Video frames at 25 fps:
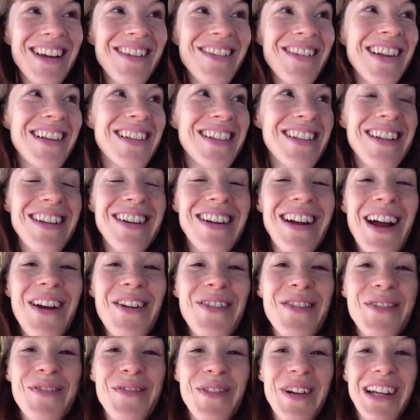Not sure
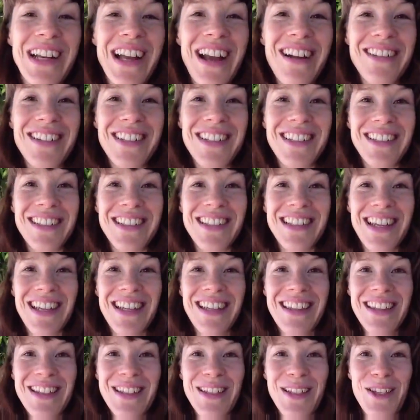how it would work out to
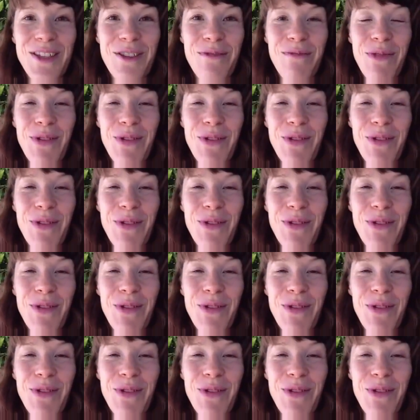take this